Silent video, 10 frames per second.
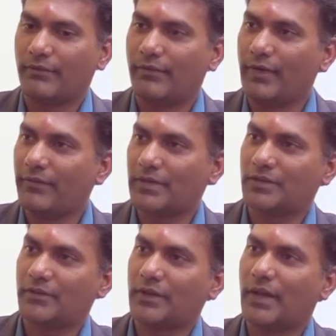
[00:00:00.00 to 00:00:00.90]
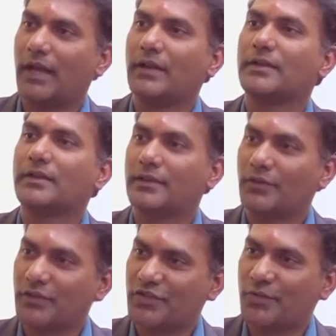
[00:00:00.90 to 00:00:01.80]
Film festival and, you
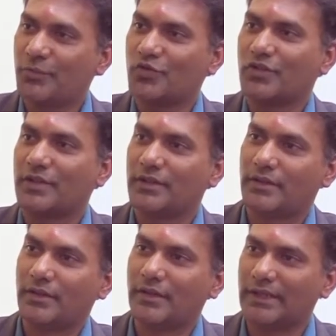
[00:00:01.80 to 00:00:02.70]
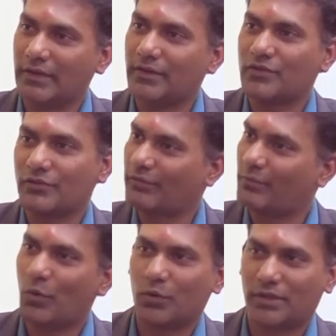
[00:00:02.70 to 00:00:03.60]
know, distribution is integration of
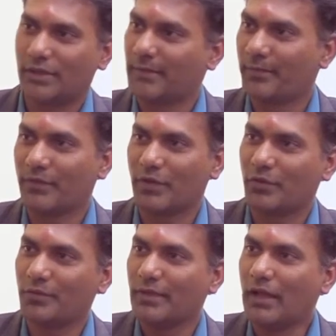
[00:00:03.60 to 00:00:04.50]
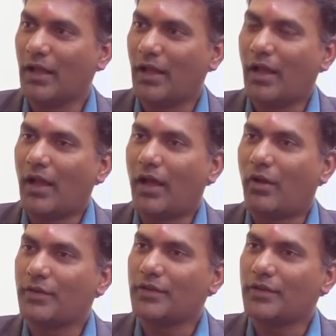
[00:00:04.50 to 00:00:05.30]
both, you know. How